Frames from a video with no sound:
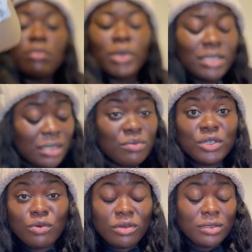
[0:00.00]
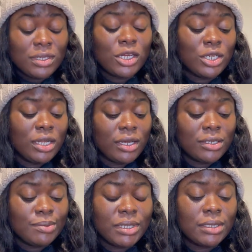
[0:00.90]
Bath and Body Works is actually
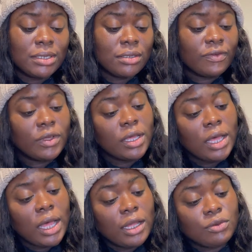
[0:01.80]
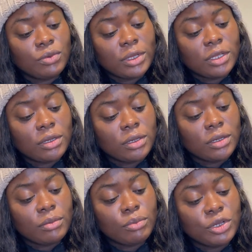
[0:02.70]
expensive. And
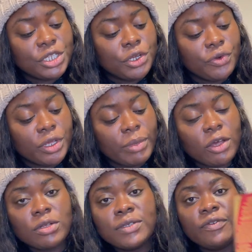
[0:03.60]
the body cream, I got it